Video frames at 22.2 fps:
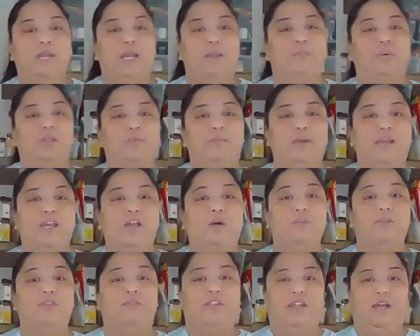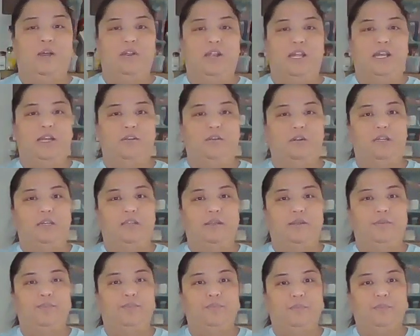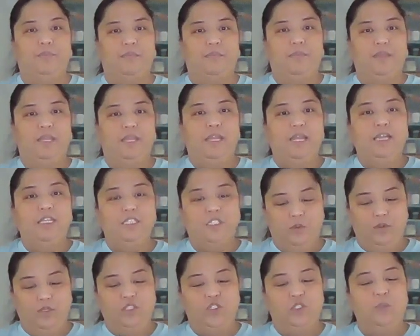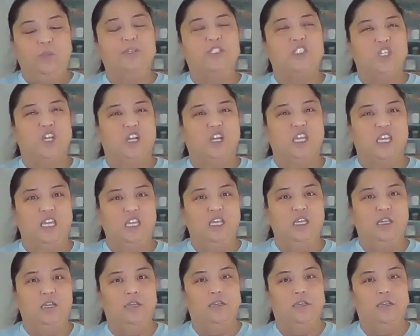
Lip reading: when I pulled my almond flour out. So it's super chunky.